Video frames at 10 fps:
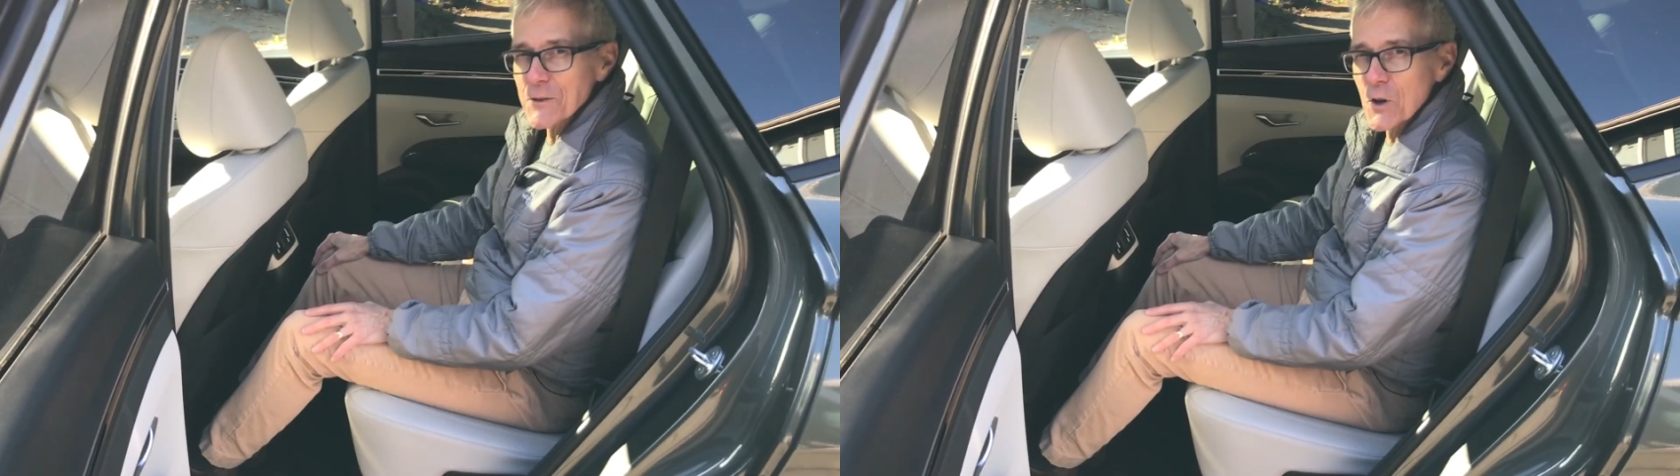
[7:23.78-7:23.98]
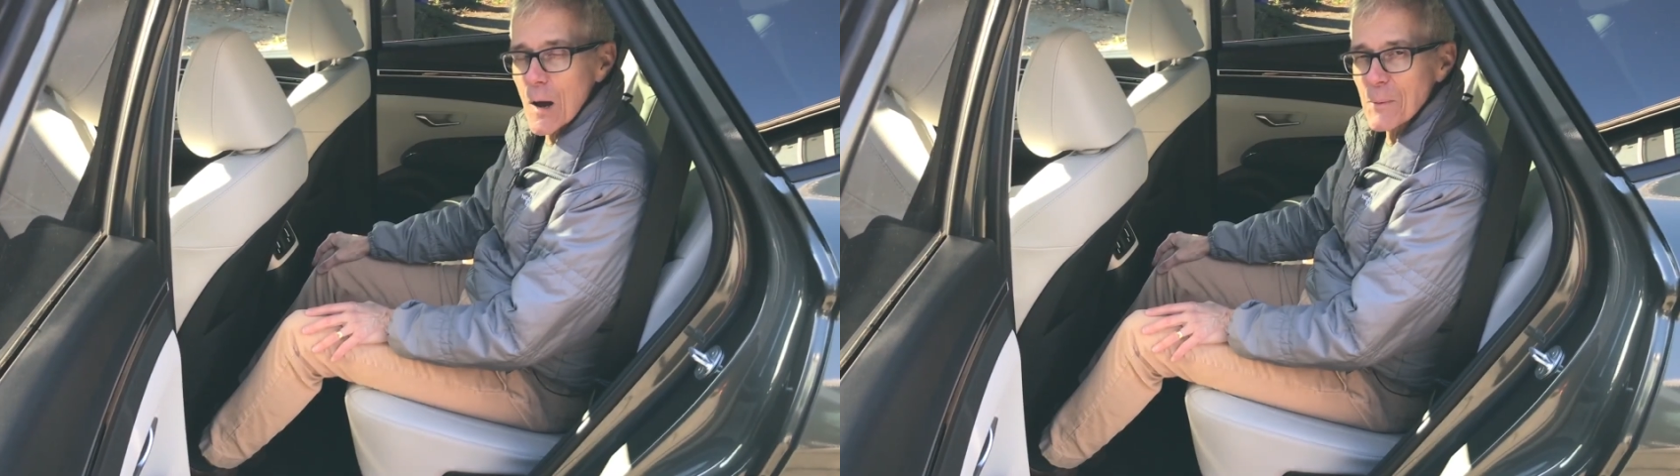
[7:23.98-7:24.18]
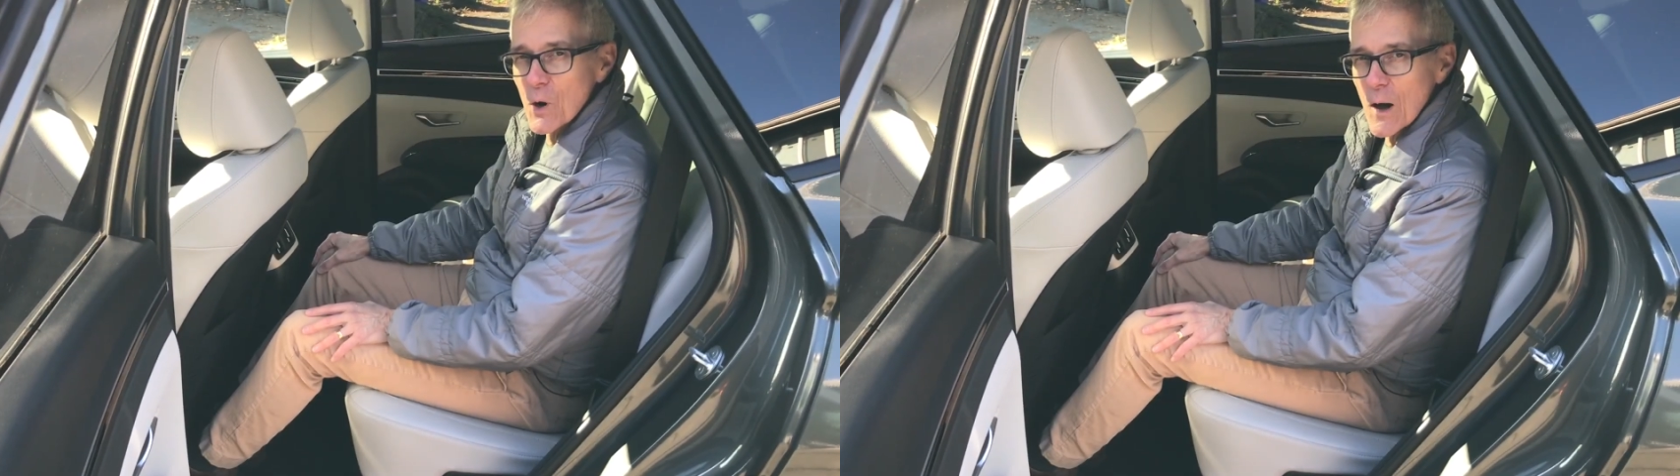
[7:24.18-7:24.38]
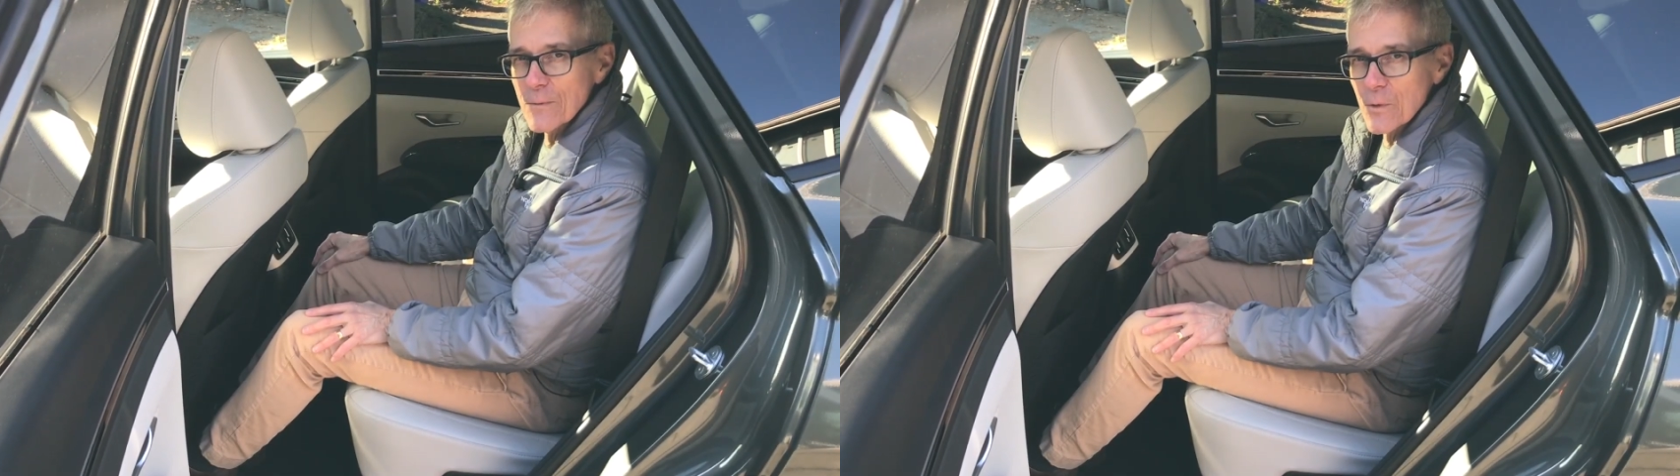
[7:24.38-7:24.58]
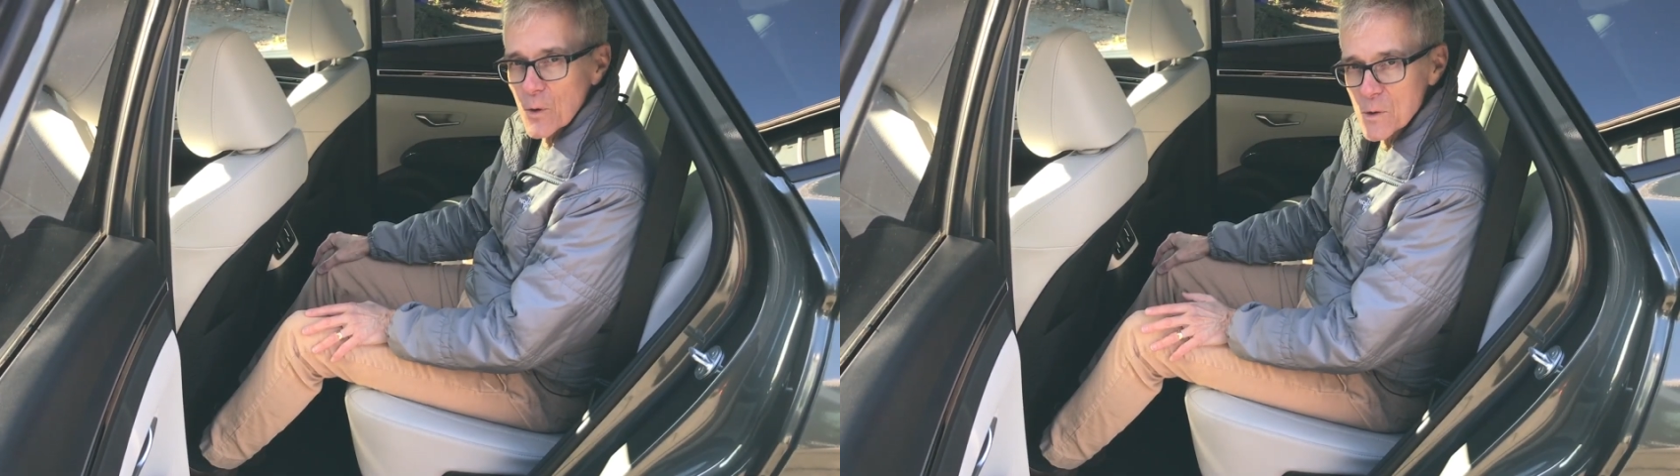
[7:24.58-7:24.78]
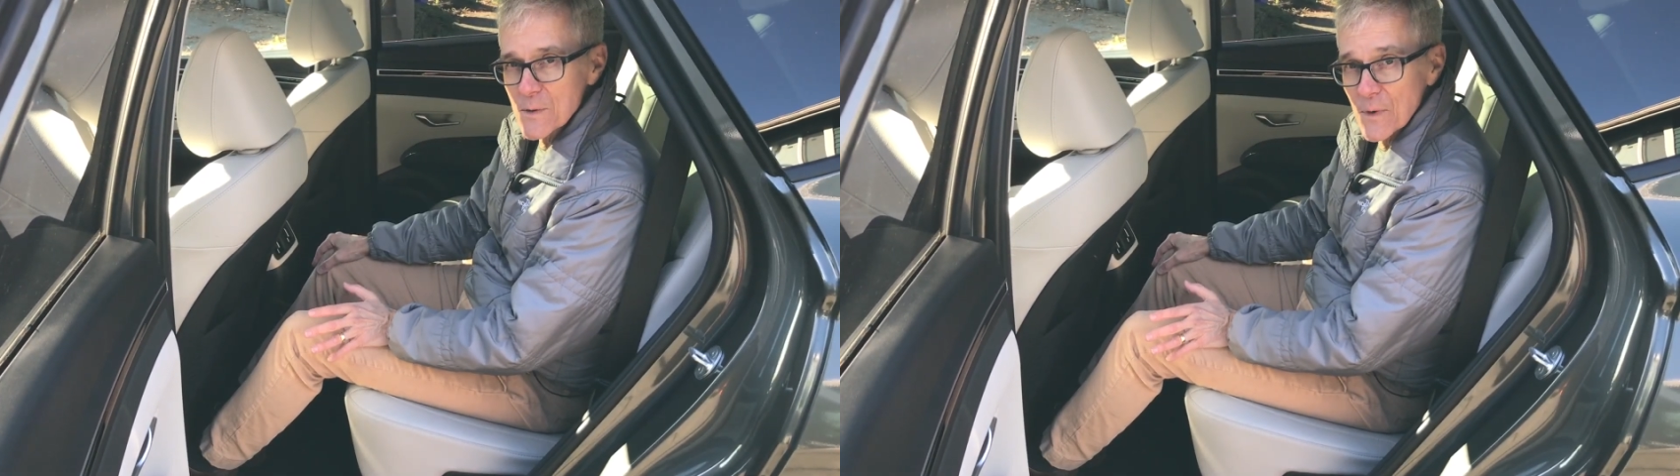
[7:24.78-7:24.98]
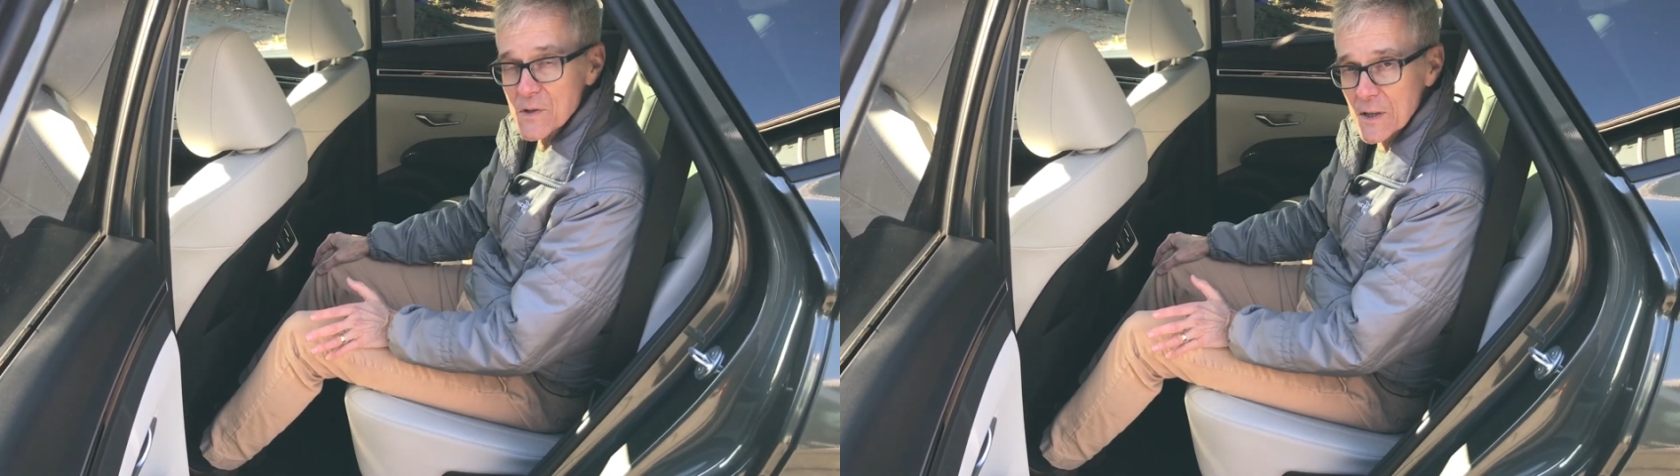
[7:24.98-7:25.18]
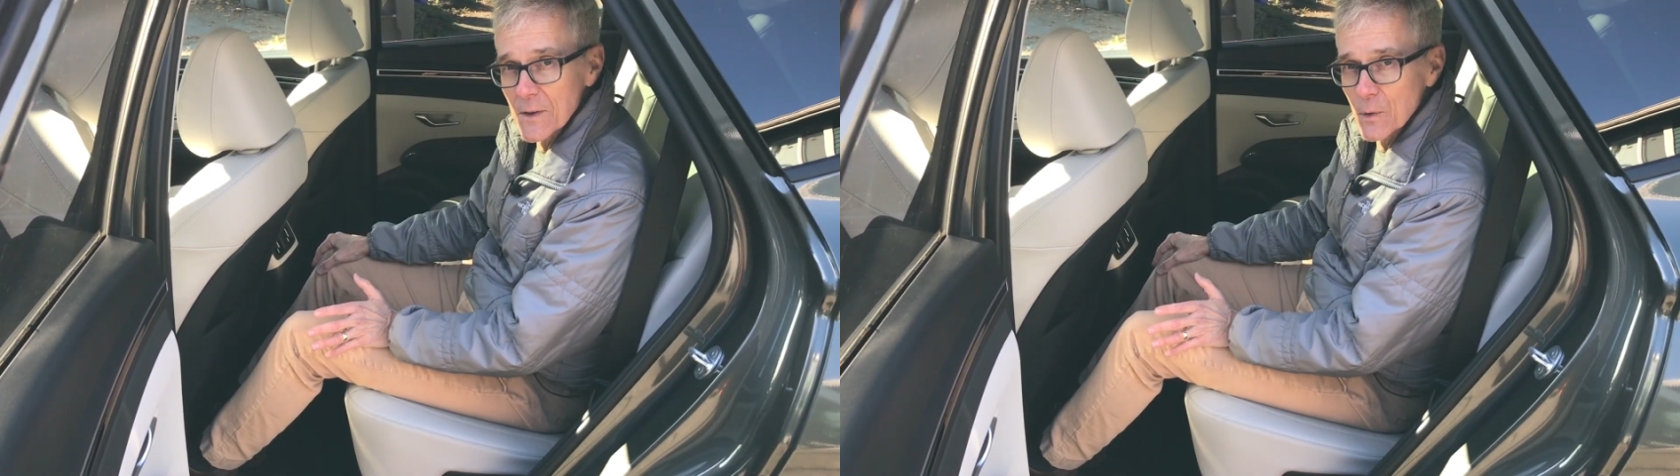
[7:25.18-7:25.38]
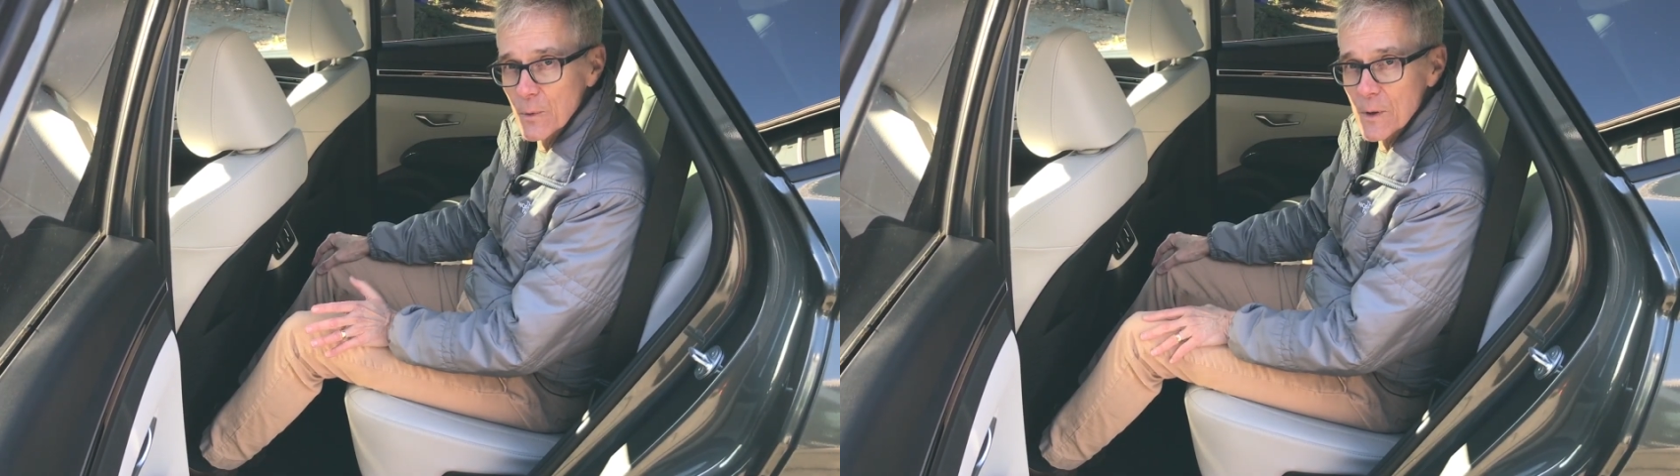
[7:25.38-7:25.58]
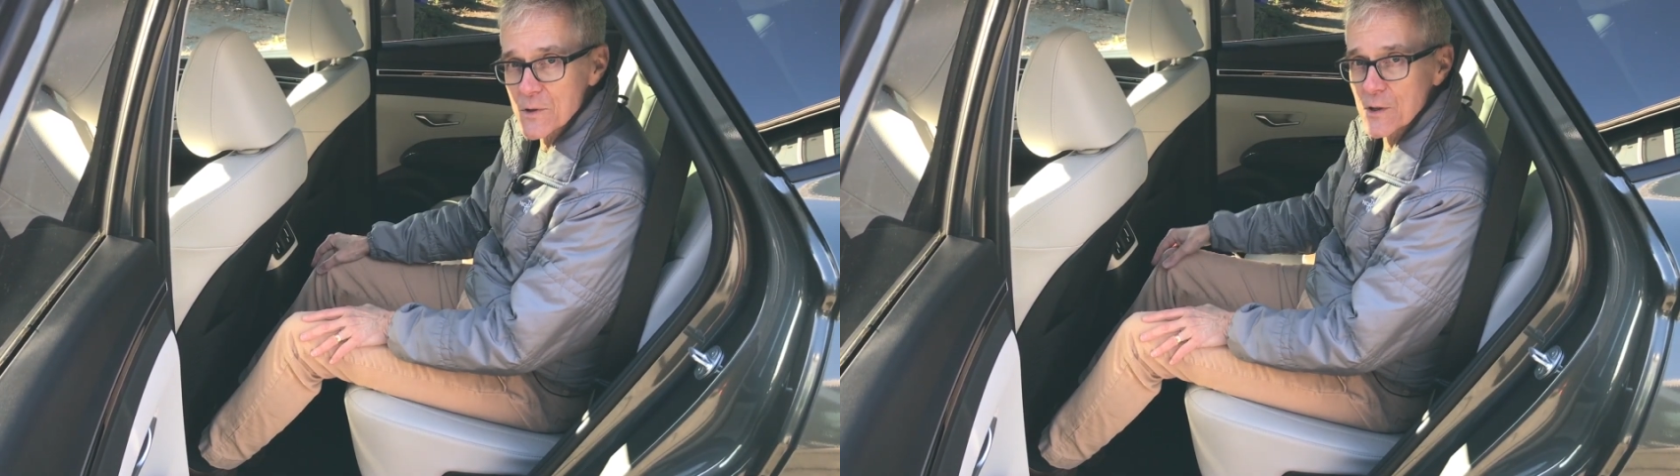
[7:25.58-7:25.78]
top it off, for those of us in the
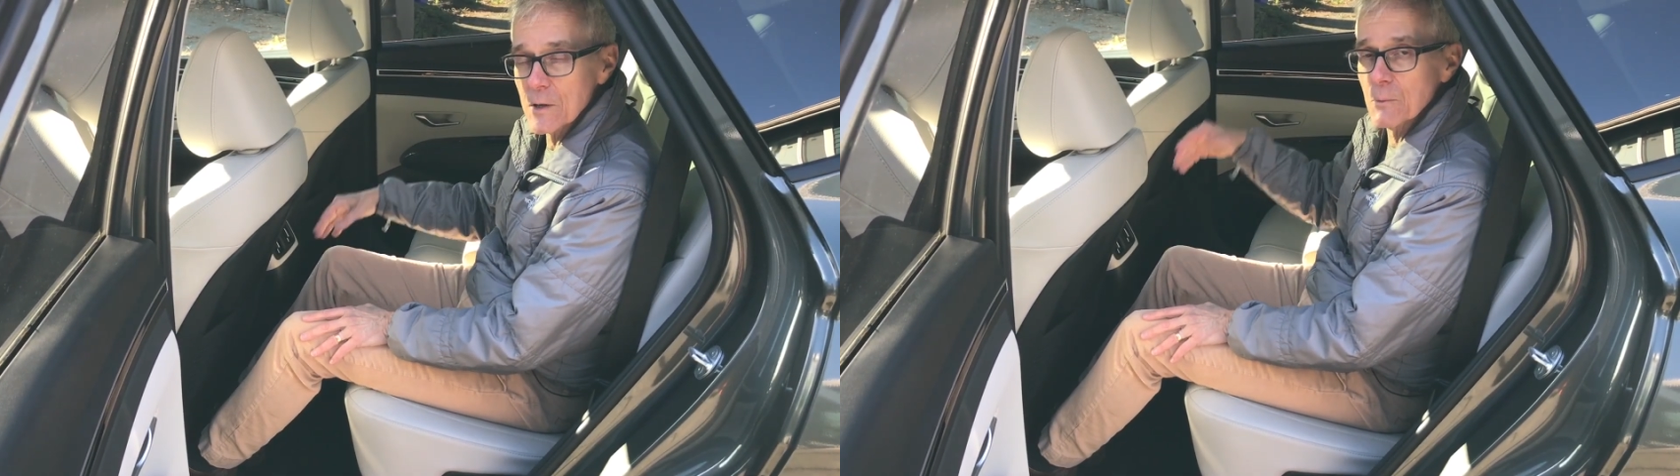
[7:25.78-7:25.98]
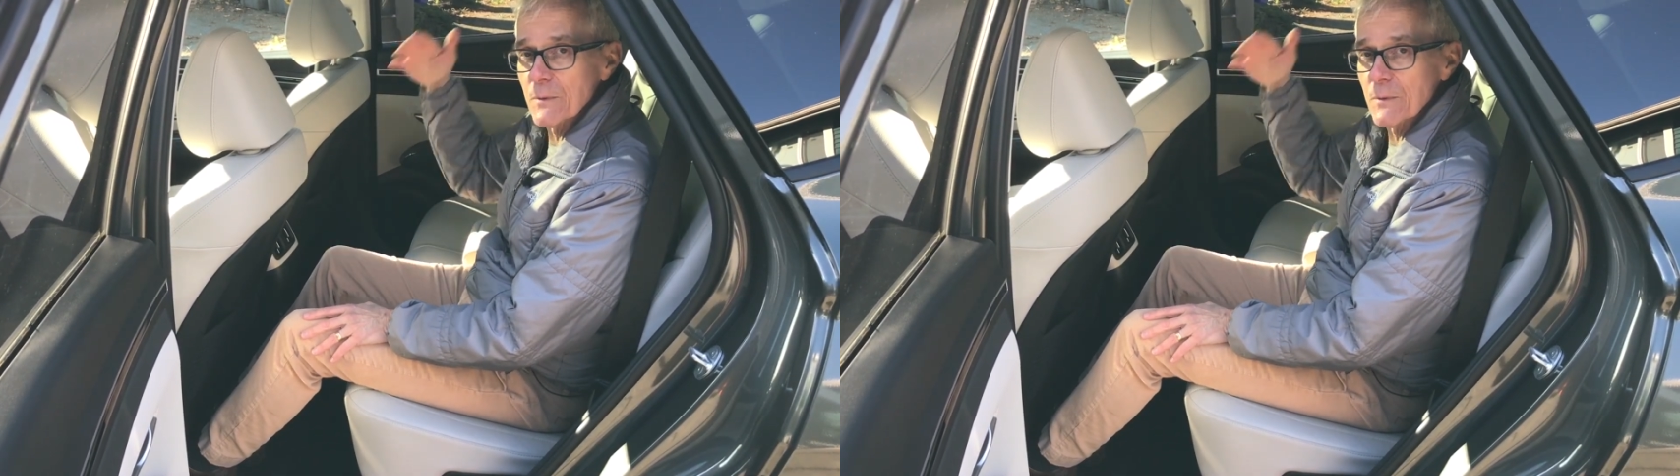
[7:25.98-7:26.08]
rear seat,